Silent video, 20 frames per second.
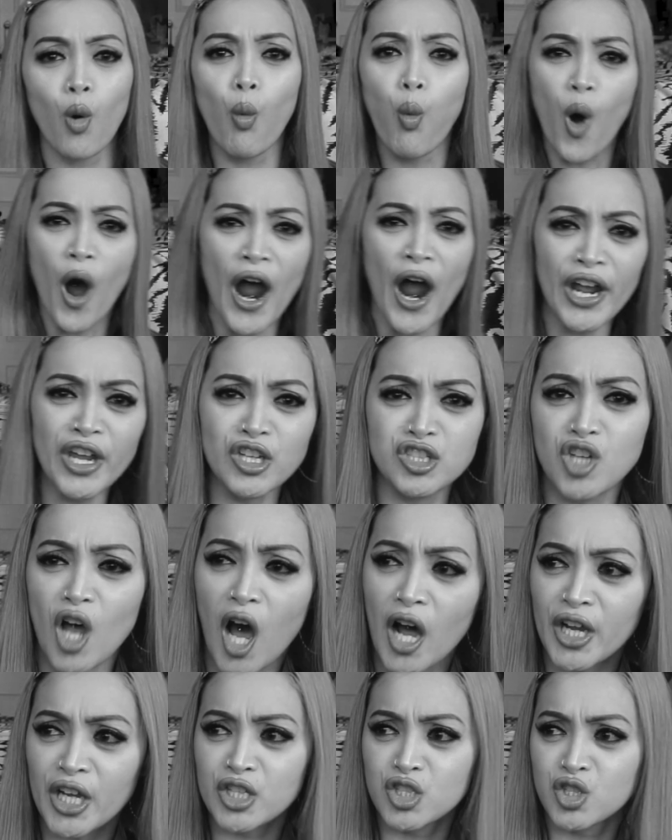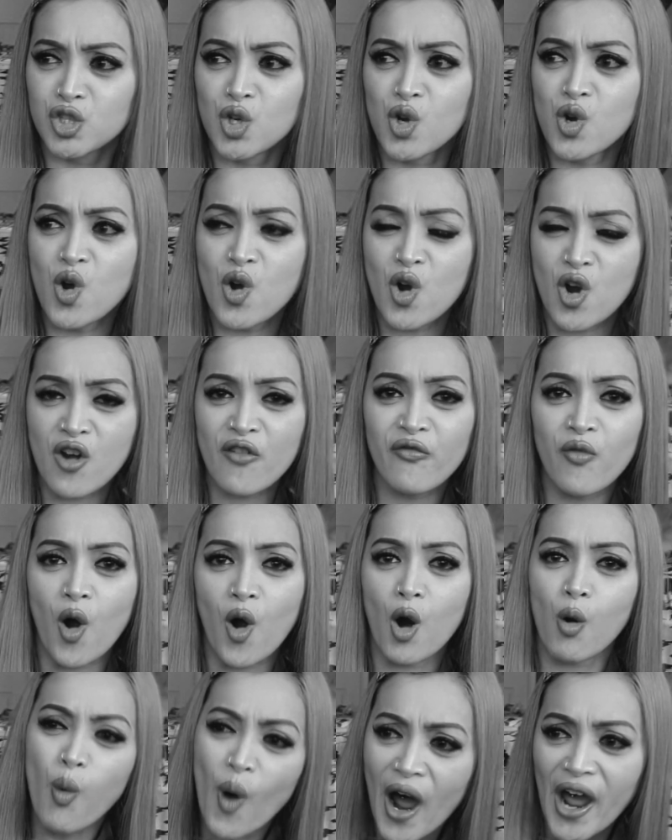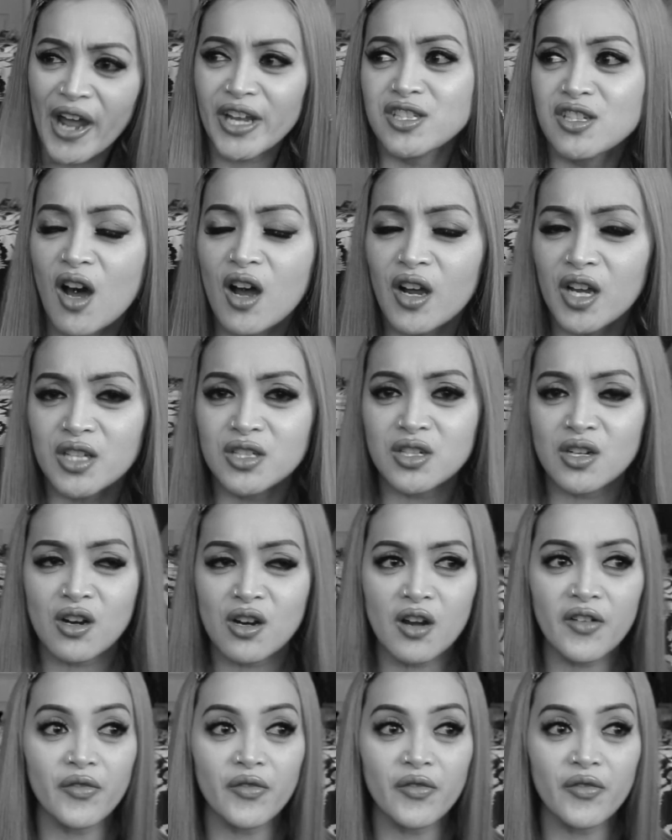what are you talking to her for? What are you talking to her